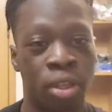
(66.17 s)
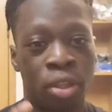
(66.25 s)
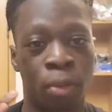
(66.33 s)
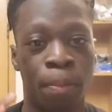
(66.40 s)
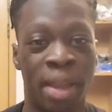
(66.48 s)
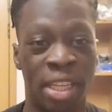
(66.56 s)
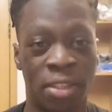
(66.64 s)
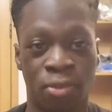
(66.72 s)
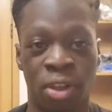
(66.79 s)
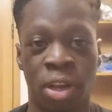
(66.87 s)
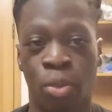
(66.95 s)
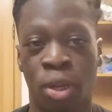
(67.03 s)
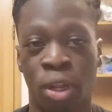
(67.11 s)
your best
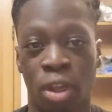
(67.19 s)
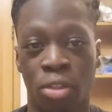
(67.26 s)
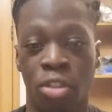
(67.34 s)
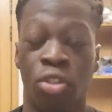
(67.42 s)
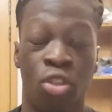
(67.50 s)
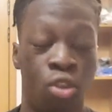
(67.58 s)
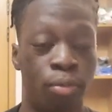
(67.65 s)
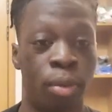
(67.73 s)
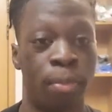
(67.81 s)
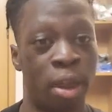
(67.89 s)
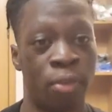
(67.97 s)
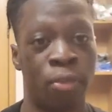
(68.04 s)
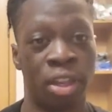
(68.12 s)
friend when it comes to
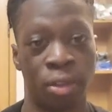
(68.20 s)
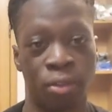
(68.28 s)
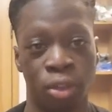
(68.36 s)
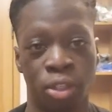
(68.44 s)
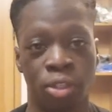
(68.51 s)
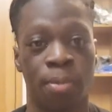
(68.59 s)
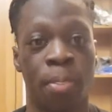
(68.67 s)
preparing for interviews.